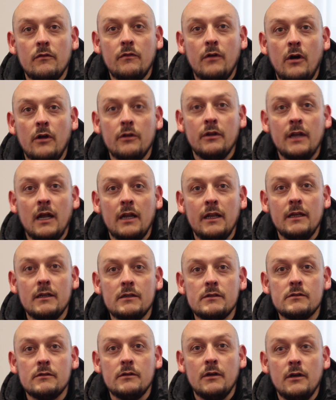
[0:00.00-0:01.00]
Levan and
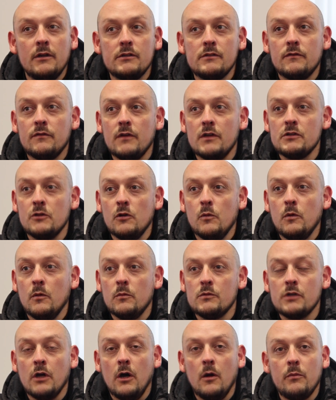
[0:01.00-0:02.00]
Alex to freshen
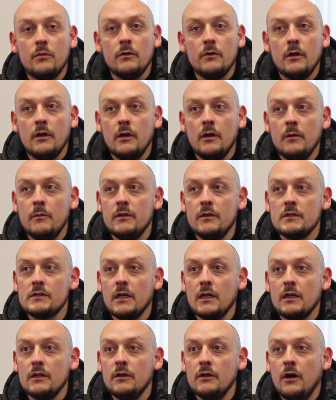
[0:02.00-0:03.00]
up top in the
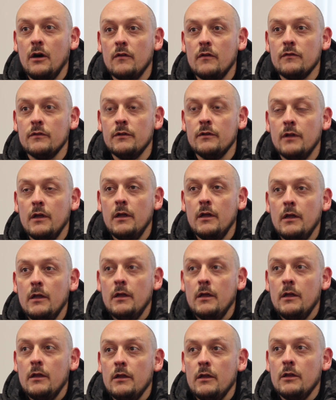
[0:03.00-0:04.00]
second half, and
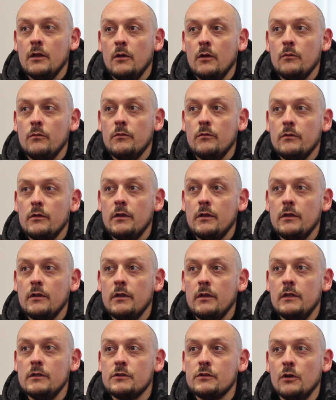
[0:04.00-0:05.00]

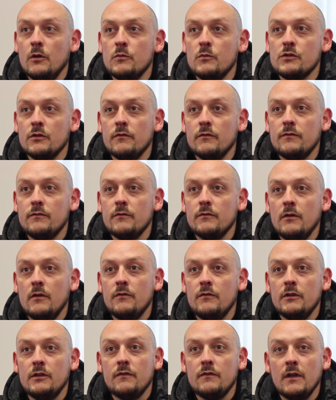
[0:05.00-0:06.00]
in terms
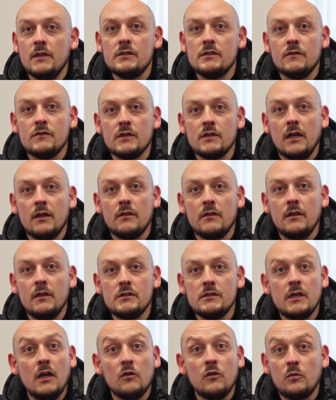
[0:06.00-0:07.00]
of the defensive side of
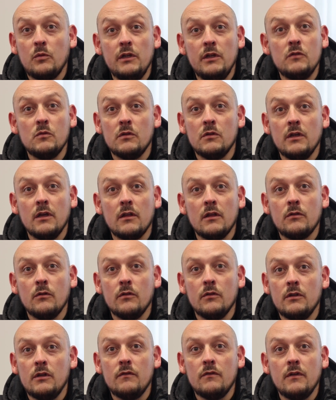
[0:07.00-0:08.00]
things, yeah, I was pleased with it. I
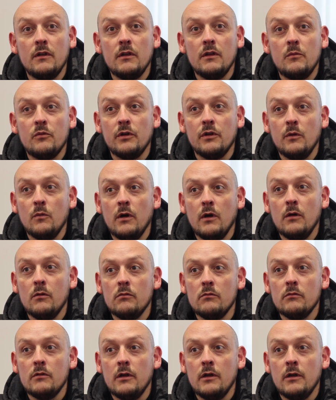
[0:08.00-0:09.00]
thought they defended pretty
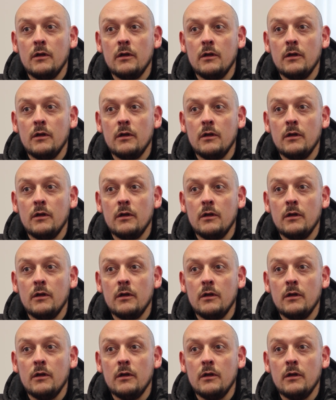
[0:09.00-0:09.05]
well.